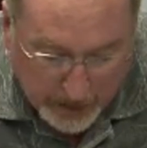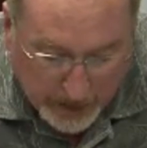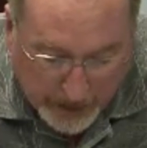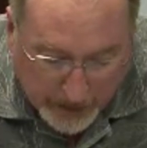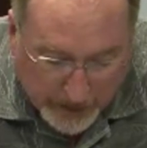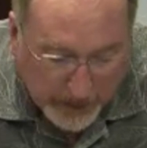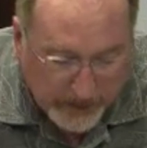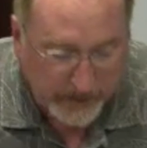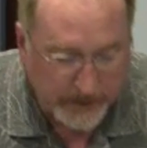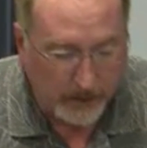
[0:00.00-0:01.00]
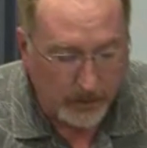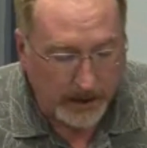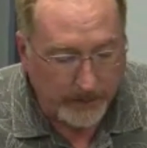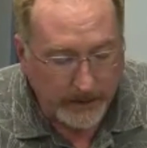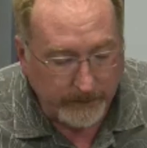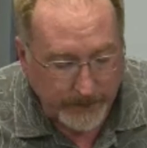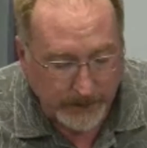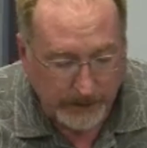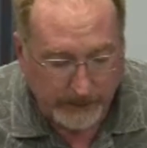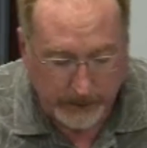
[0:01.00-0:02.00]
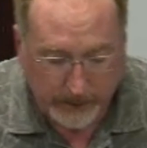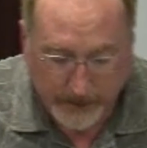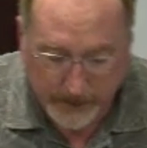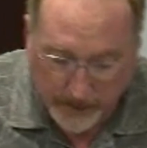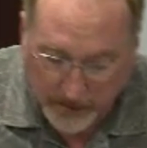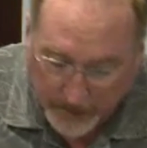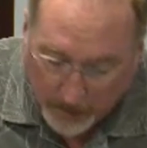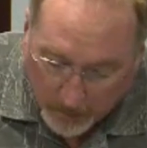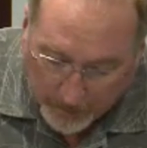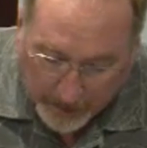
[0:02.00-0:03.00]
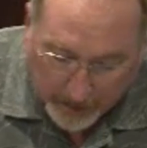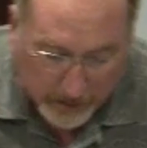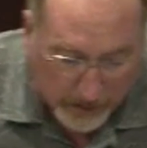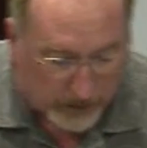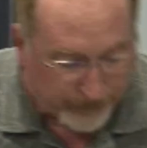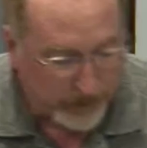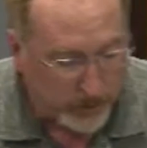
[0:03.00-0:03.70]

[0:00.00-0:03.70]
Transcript: In that letter, I detail what I believe are significant concerns about what may occur